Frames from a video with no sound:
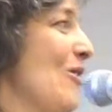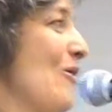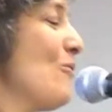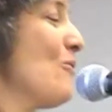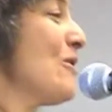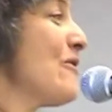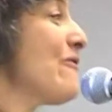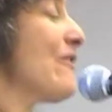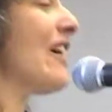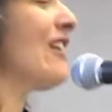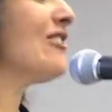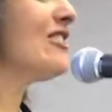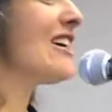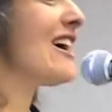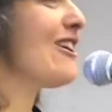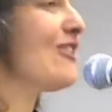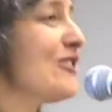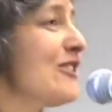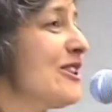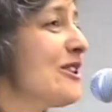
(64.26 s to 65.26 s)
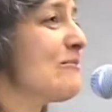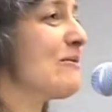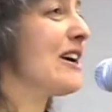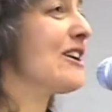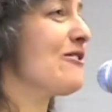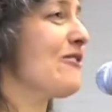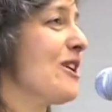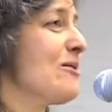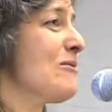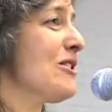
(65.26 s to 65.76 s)
We found out that
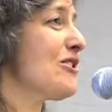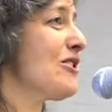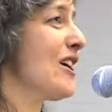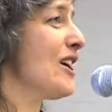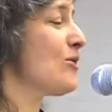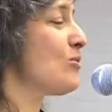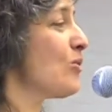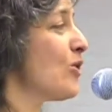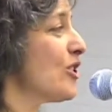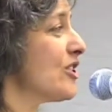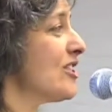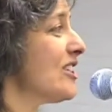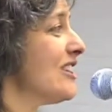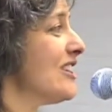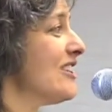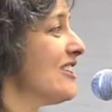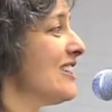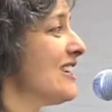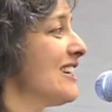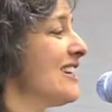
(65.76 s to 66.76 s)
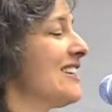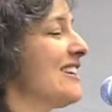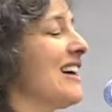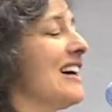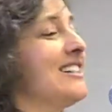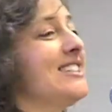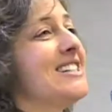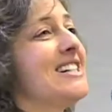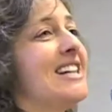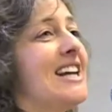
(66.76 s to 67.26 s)
my grandmother had worked here in
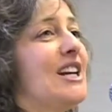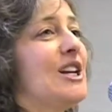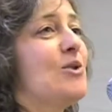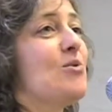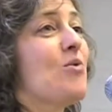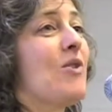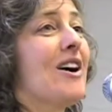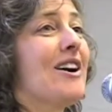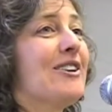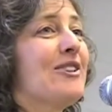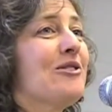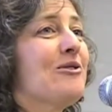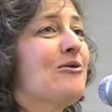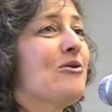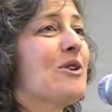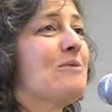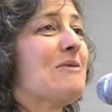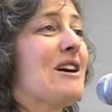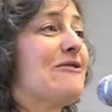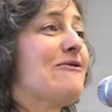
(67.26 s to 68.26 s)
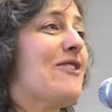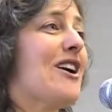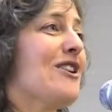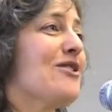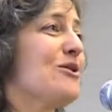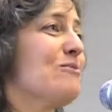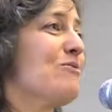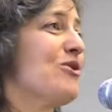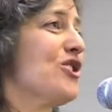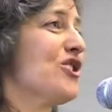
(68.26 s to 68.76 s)
1981 when my
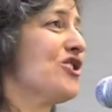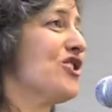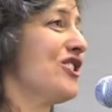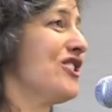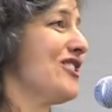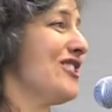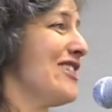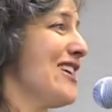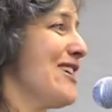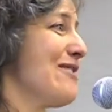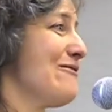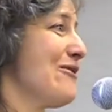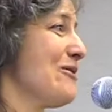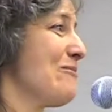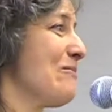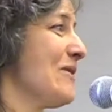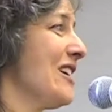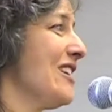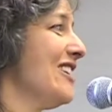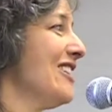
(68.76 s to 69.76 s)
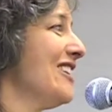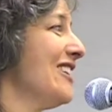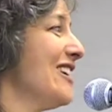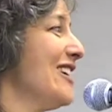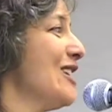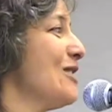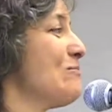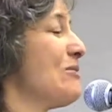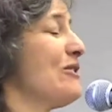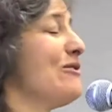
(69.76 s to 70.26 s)
father purchased the Everett Mill.
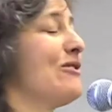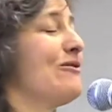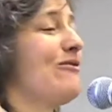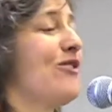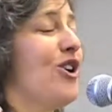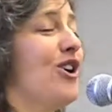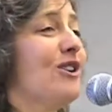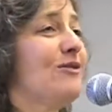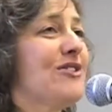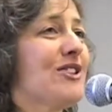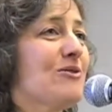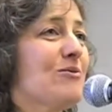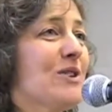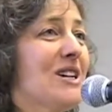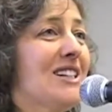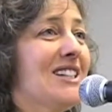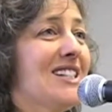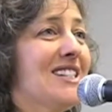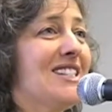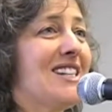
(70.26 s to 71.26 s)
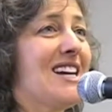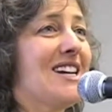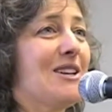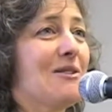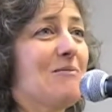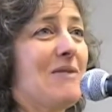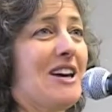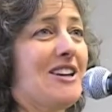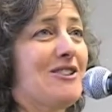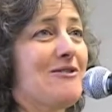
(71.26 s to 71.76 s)
He had been involved in real estate
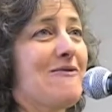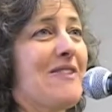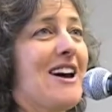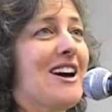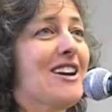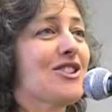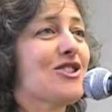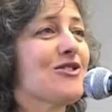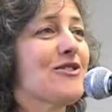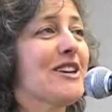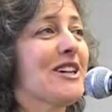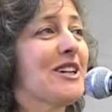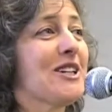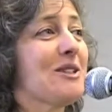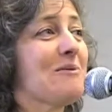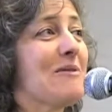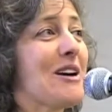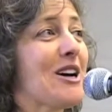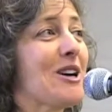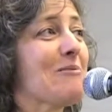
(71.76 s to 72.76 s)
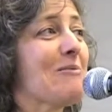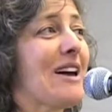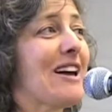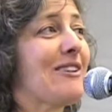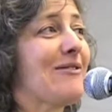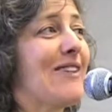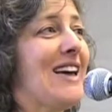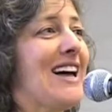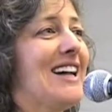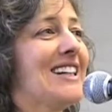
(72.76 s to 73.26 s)
and manufacturing in the
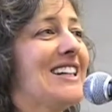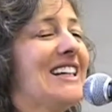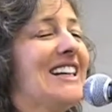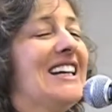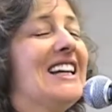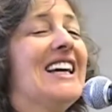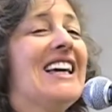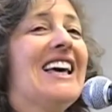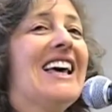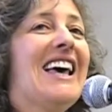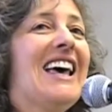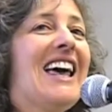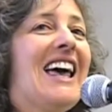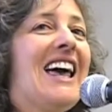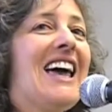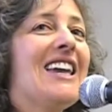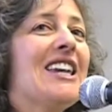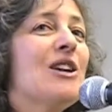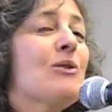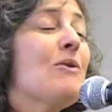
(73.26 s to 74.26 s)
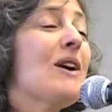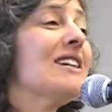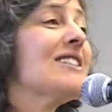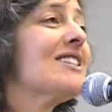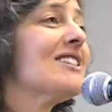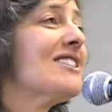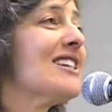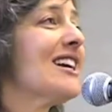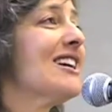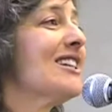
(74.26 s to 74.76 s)
Merrimack Valley. And he went
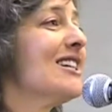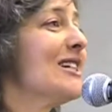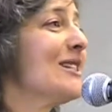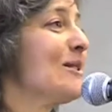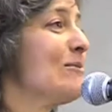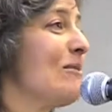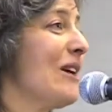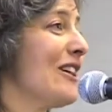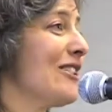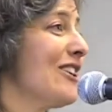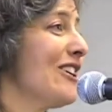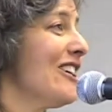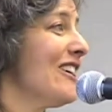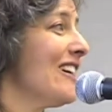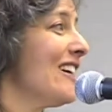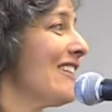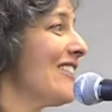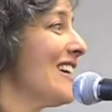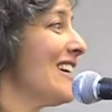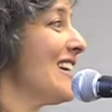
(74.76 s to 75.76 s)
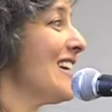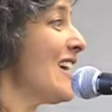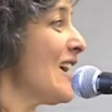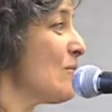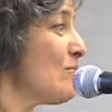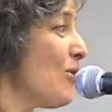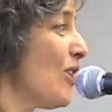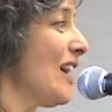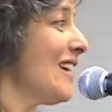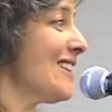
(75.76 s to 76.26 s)
to tell his mother that he
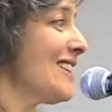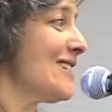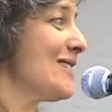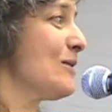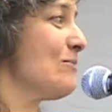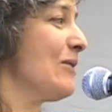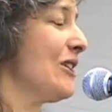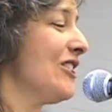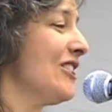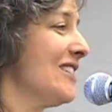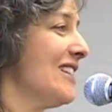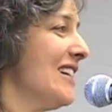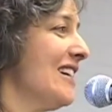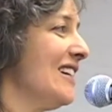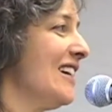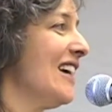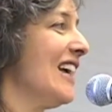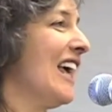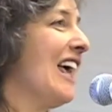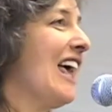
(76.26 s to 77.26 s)
had bought this building,